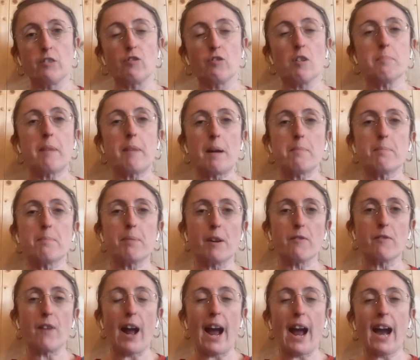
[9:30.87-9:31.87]
Remember
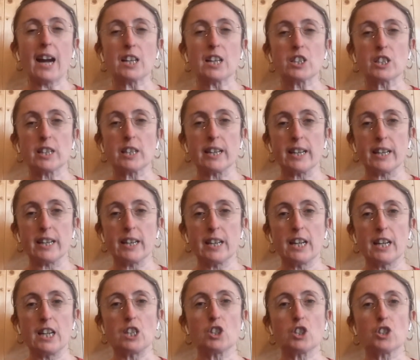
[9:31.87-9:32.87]
that actually
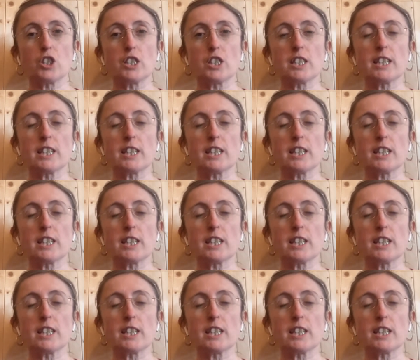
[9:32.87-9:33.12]
it's good